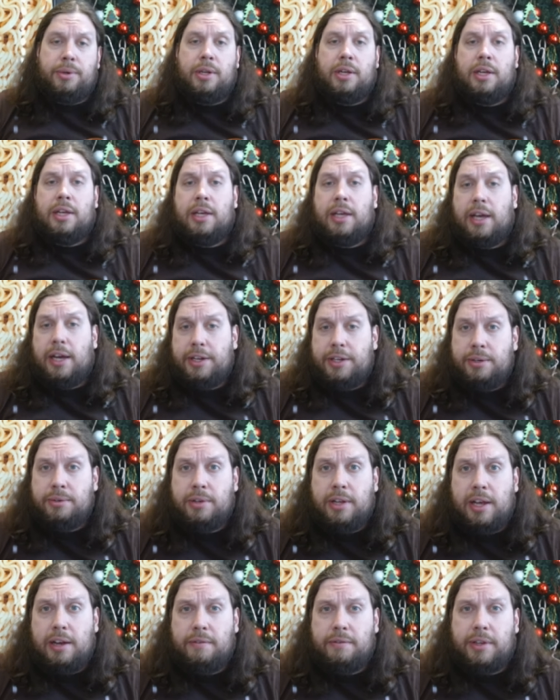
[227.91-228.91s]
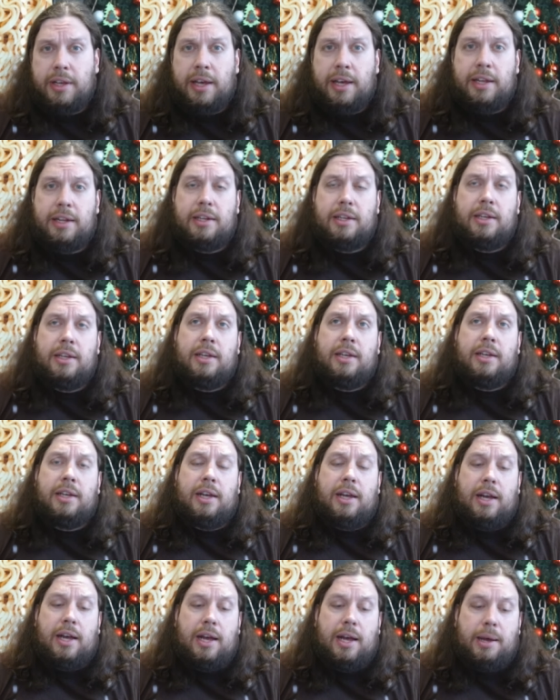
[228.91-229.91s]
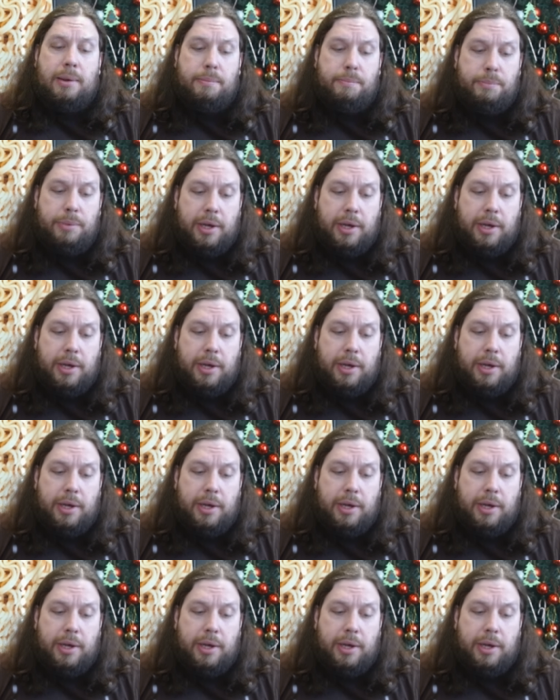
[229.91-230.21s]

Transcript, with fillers: I don't have that, um,